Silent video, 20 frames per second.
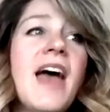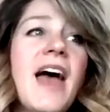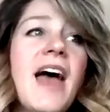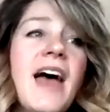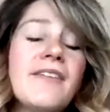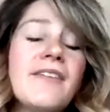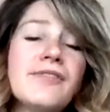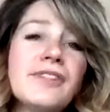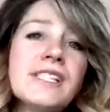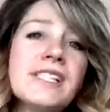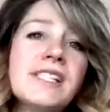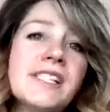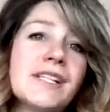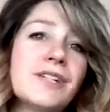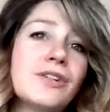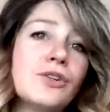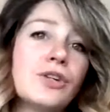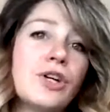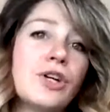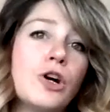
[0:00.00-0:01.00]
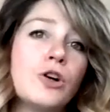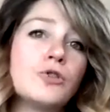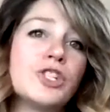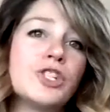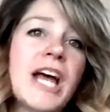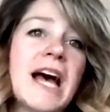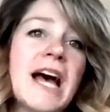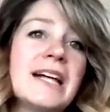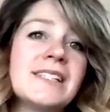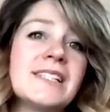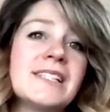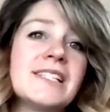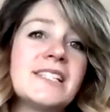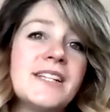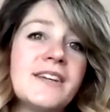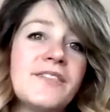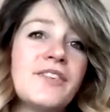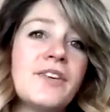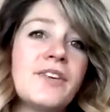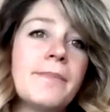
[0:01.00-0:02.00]
every single coach has a
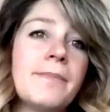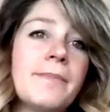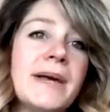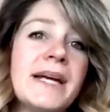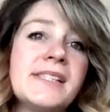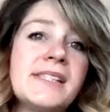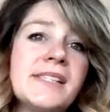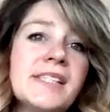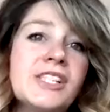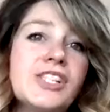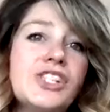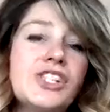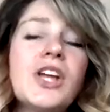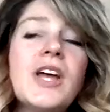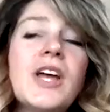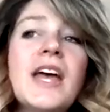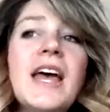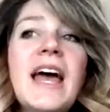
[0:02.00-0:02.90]
different message